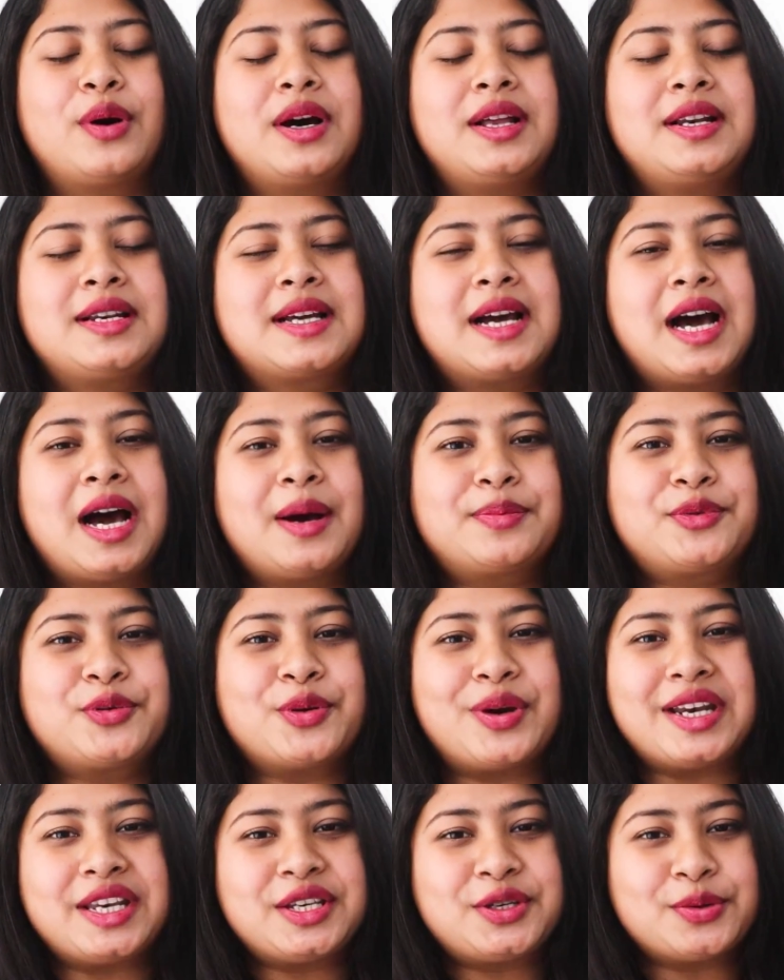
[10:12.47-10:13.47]
World Cup
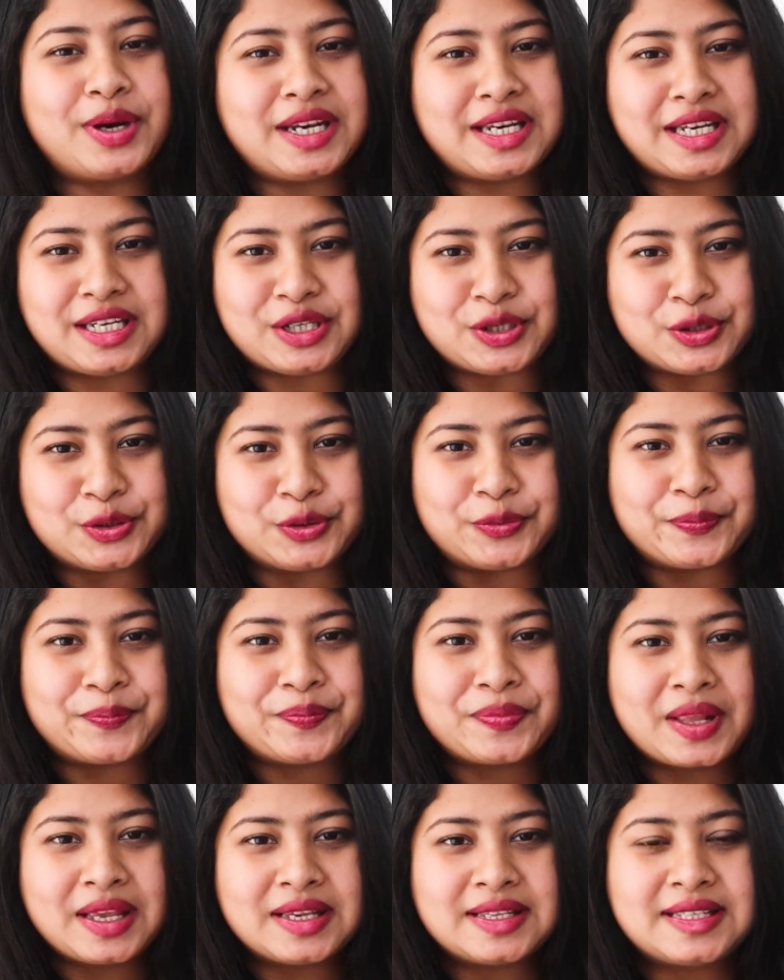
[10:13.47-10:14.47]
2022.